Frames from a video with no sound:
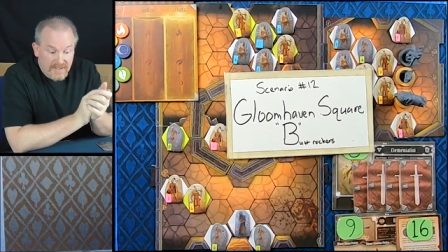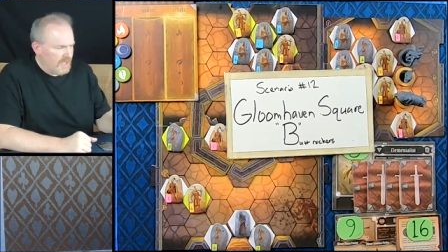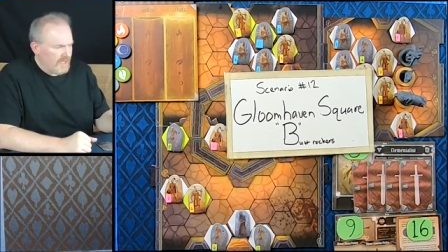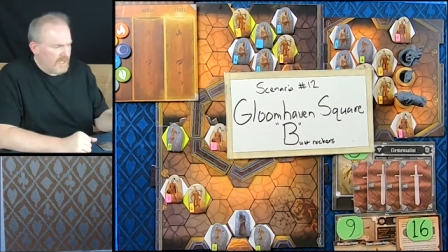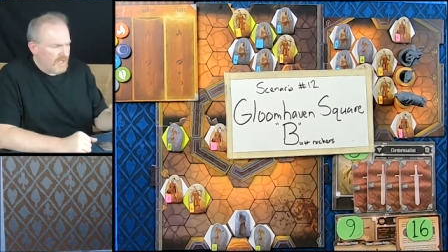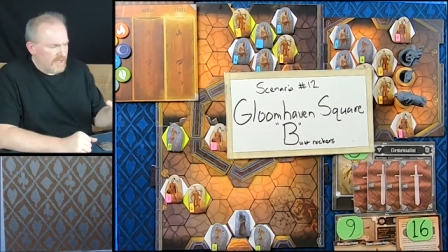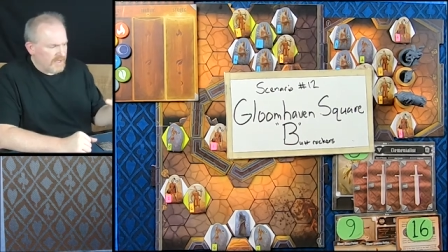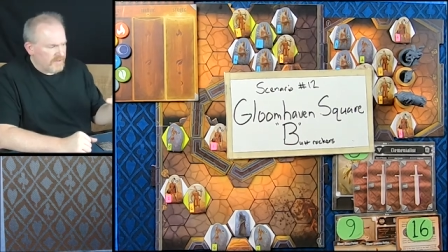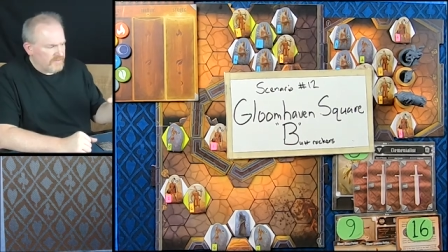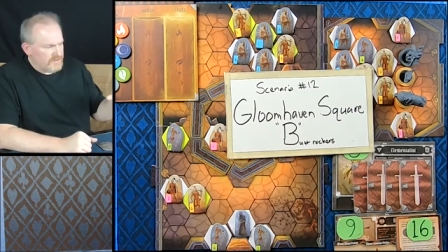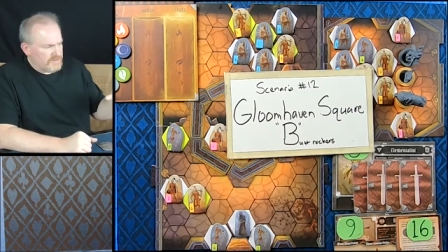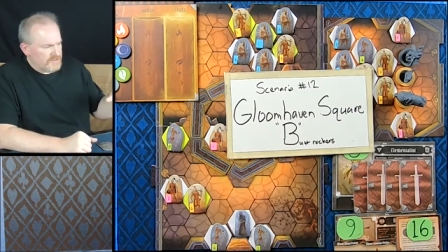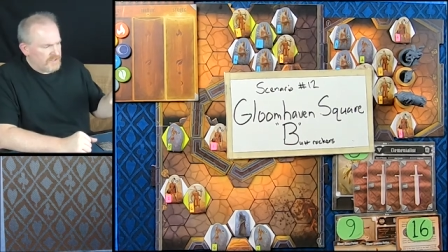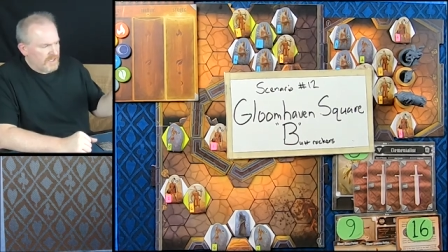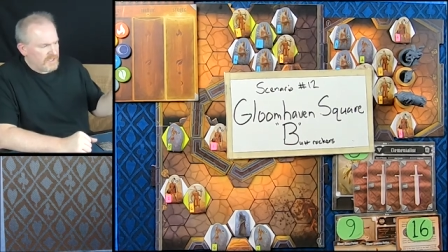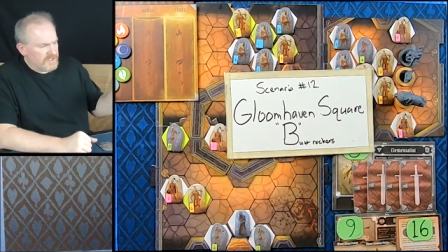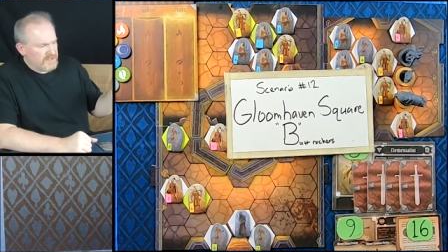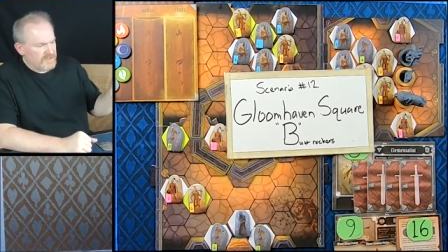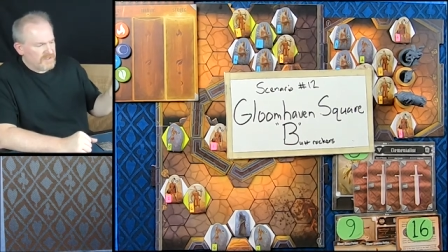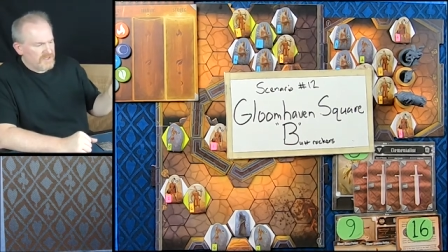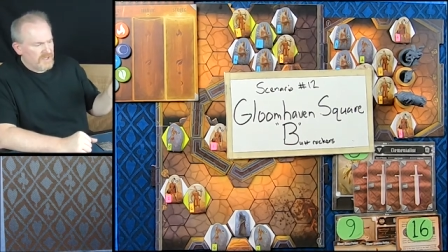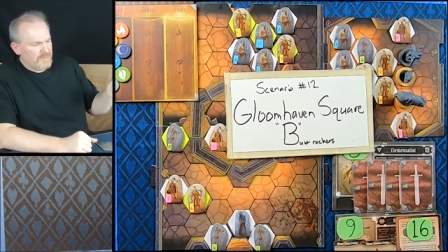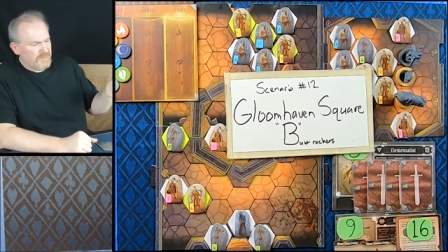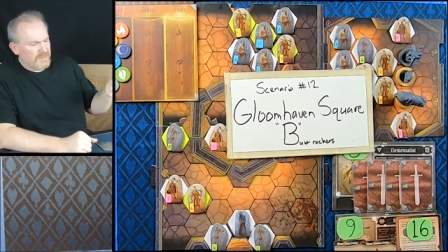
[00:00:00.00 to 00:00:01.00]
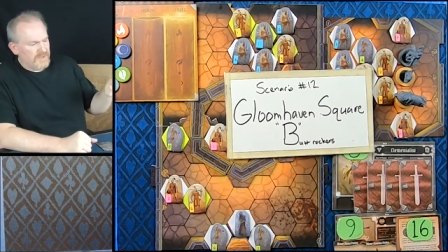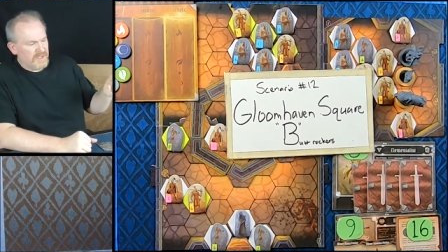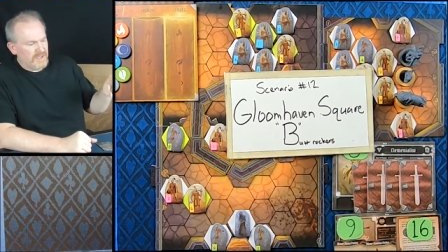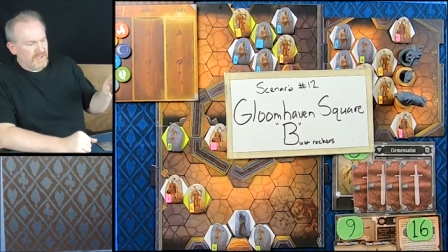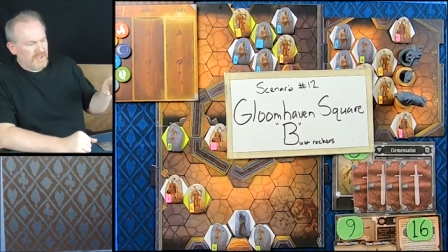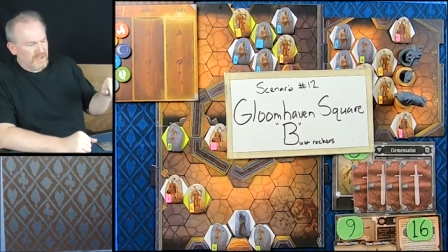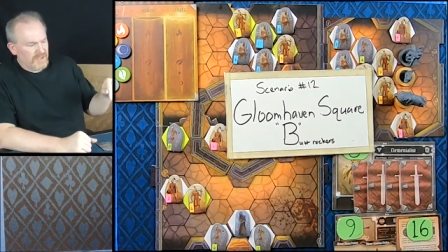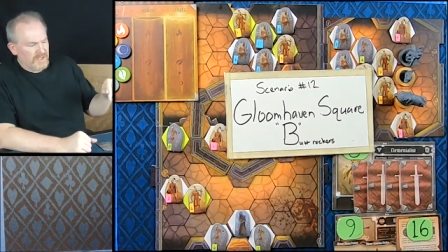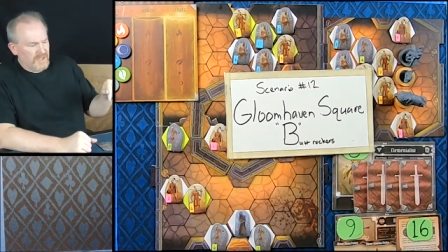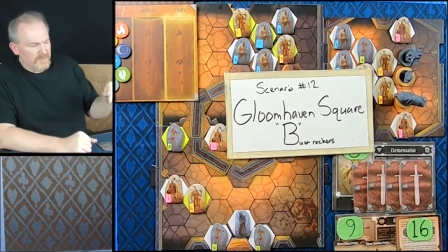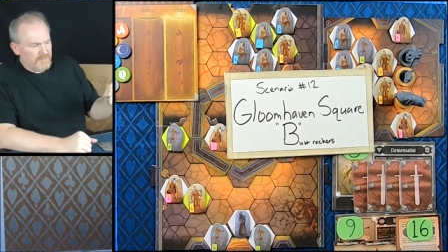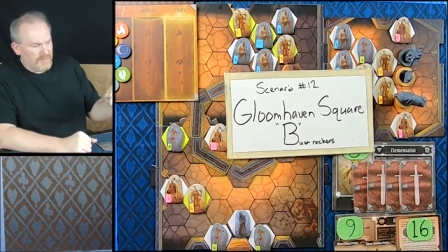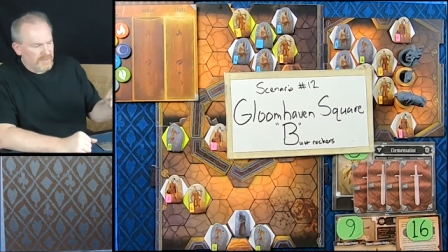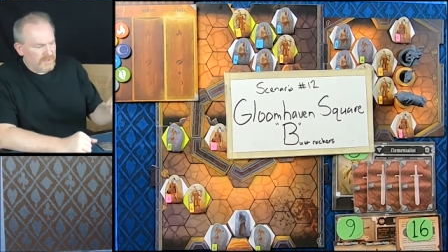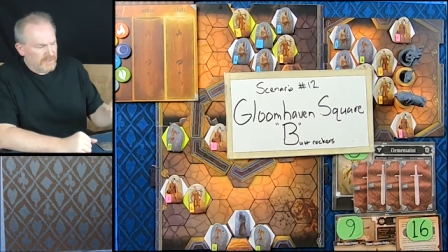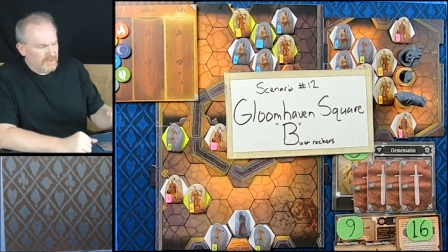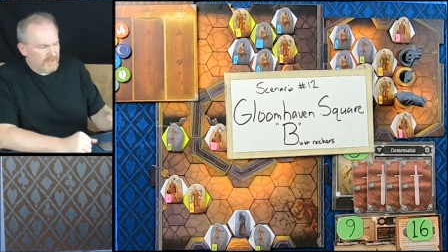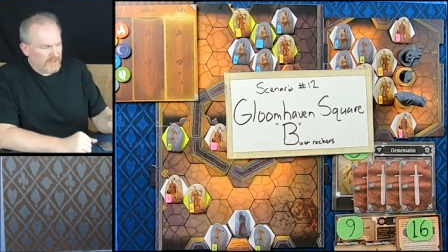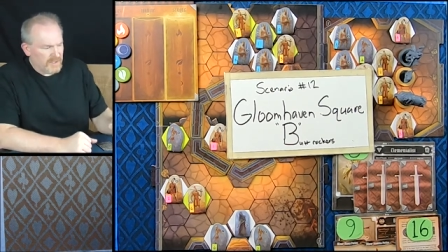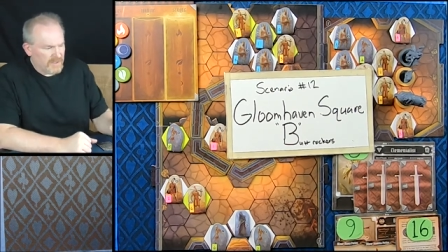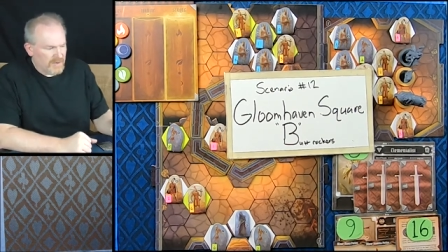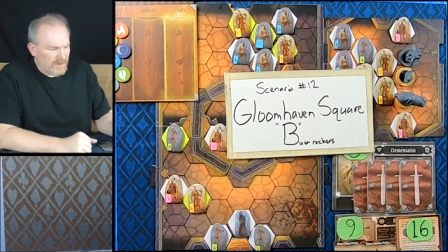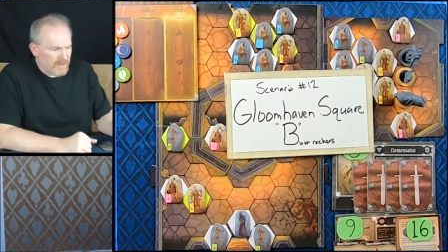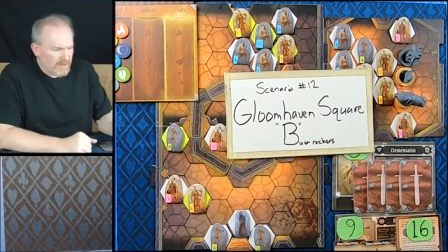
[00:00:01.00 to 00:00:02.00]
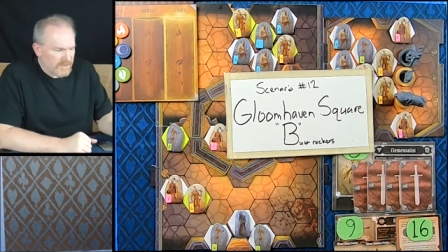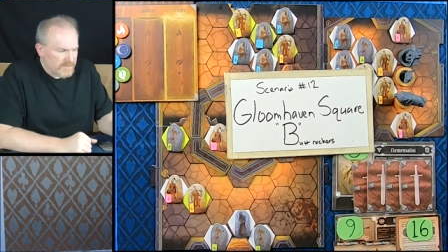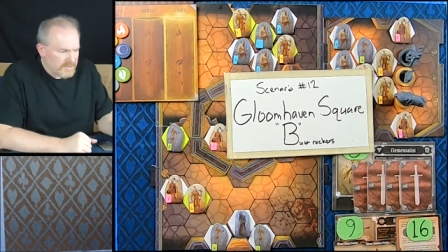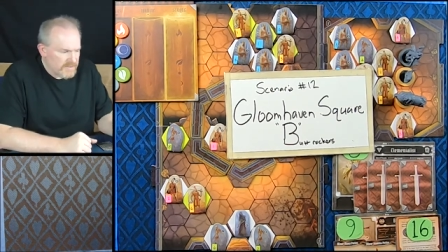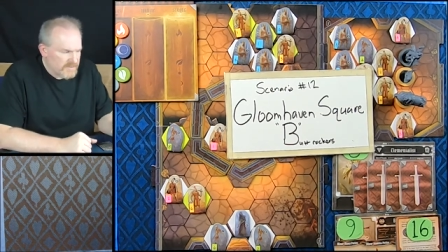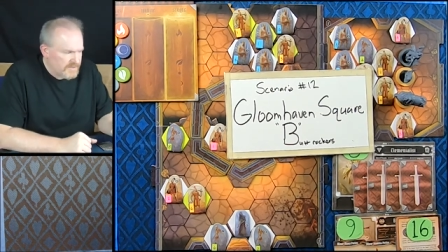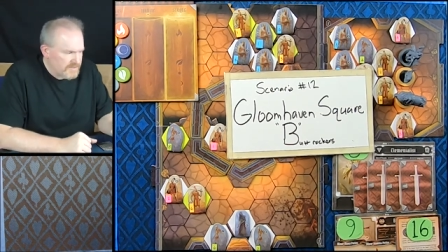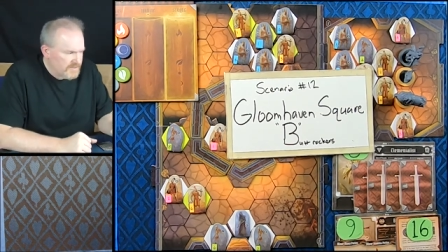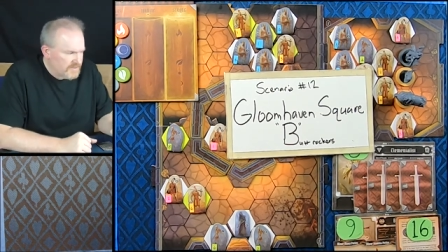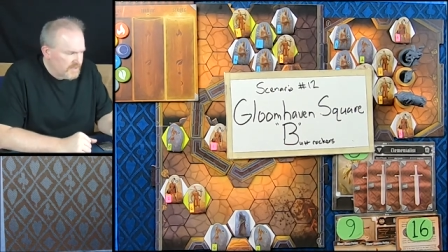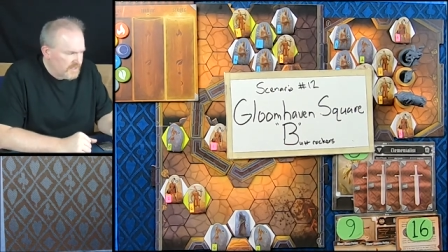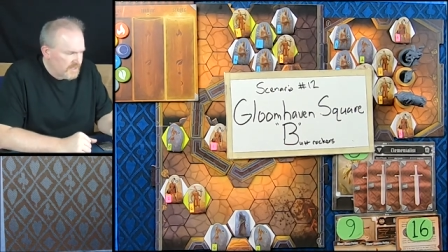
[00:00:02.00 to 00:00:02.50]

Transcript: I've changed up a couple of cards